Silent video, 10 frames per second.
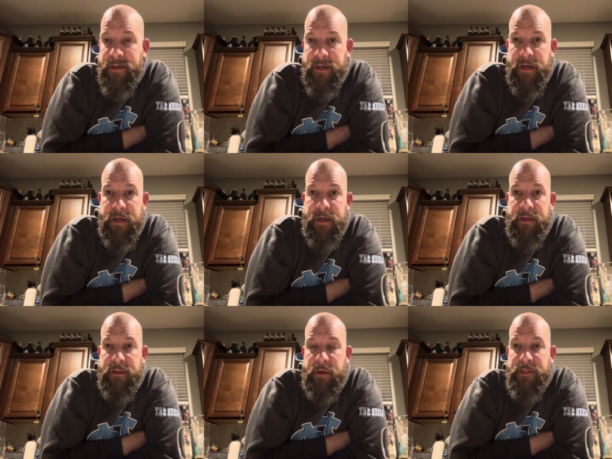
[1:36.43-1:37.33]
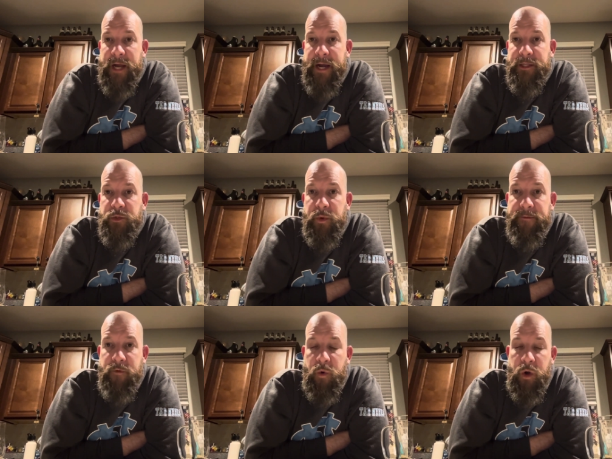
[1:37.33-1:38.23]
Uh, they were tied at
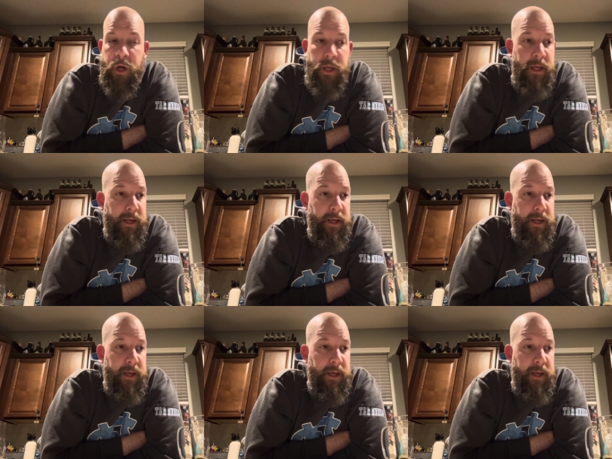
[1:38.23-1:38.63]
24.